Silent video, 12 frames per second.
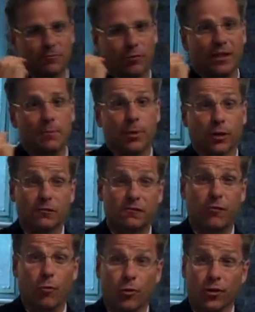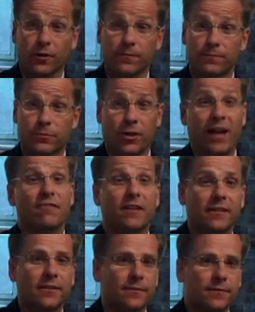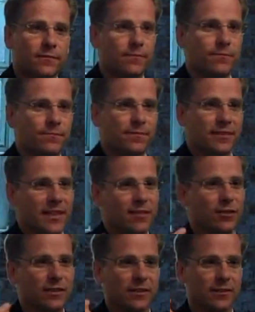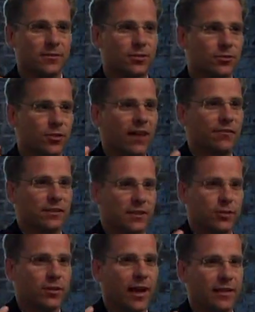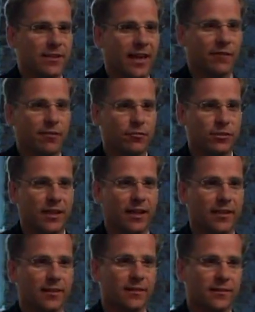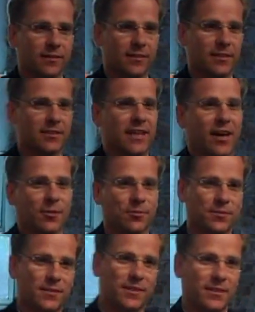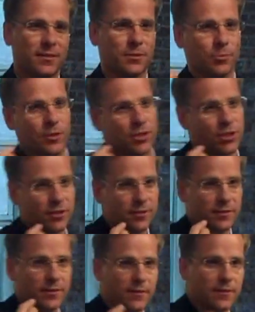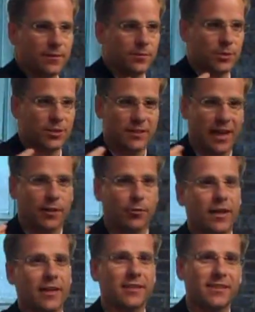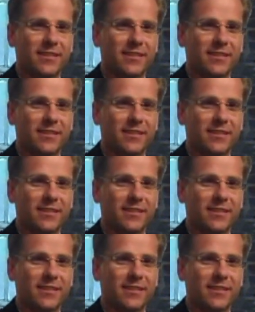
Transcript: really built for traffic. Even the traffic that you guys have every day in this town, which, which is not great.